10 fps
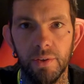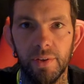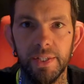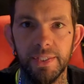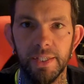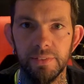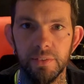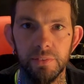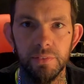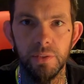Alright guys,
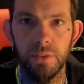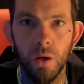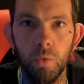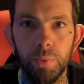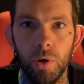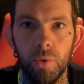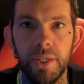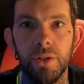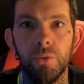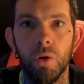this is the GoPro
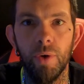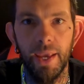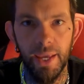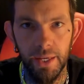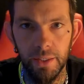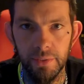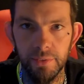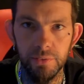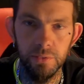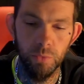Hero 8.
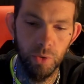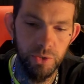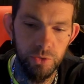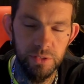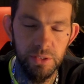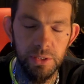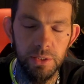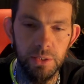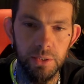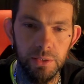This is the one you
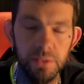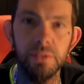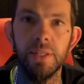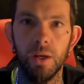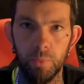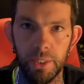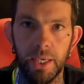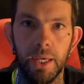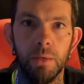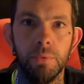see, this is the helmet
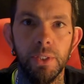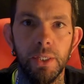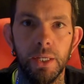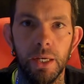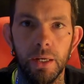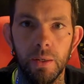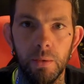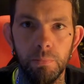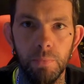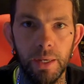cam.
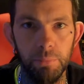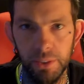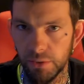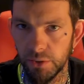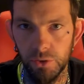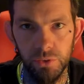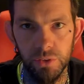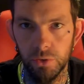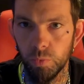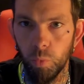I mainly
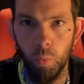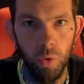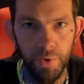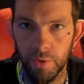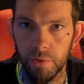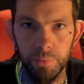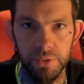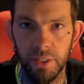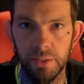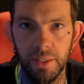use this
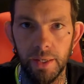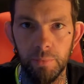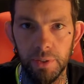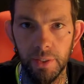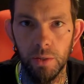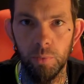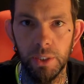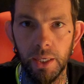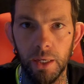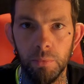100% time on the
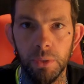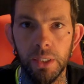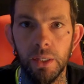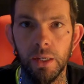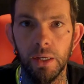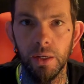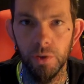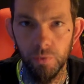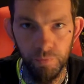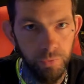helmet cam.
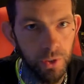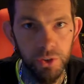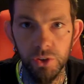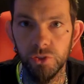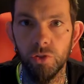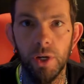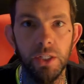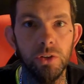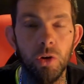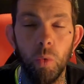The footage is
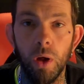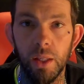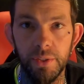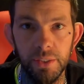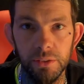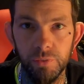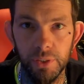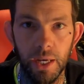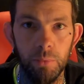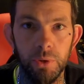great, the quality is
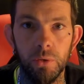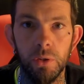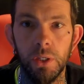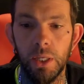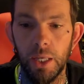phenomenal.